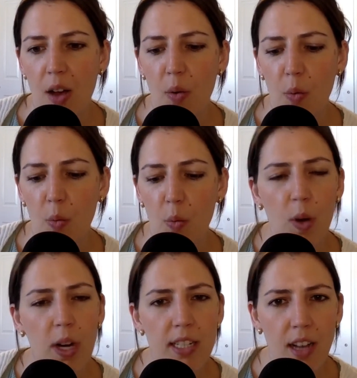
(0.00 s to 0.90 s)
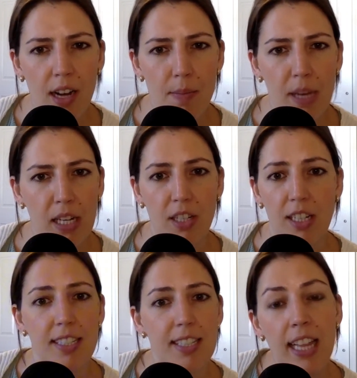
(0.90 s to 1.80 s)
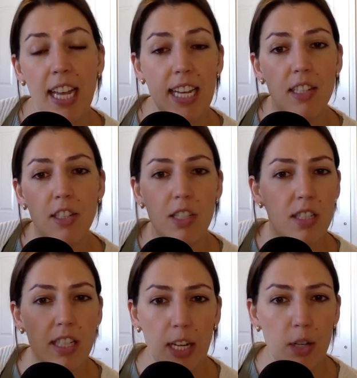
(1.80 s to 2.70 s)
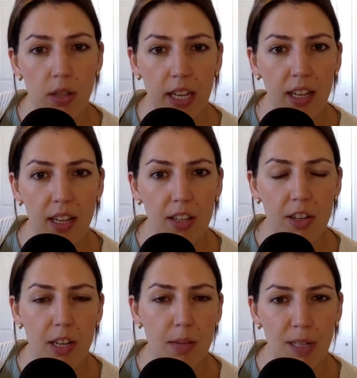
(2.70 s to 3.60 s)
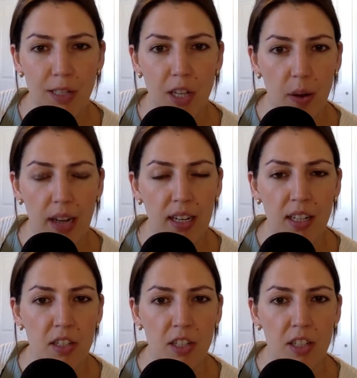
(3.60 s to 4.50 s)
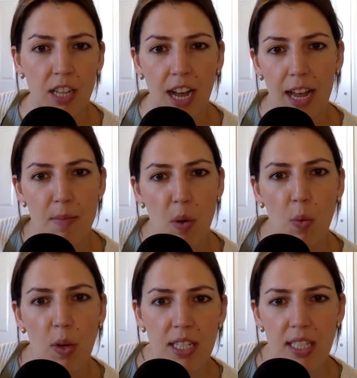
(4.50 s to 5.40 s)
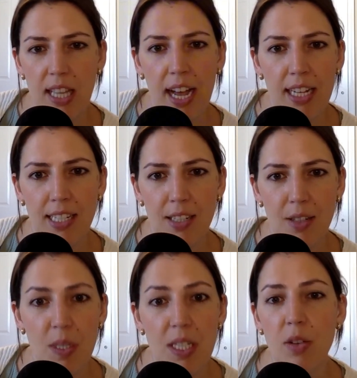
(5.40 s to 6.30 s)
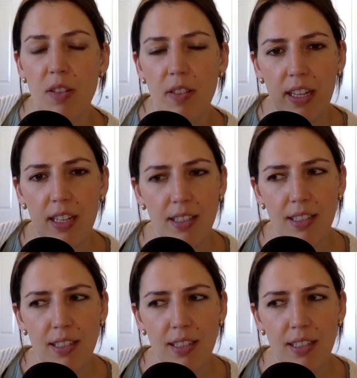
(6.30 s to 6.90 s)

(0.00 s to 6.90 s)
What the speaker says: what is automation? Is that like just scheduling your email to go out at a certain time? What does that, what is sort of like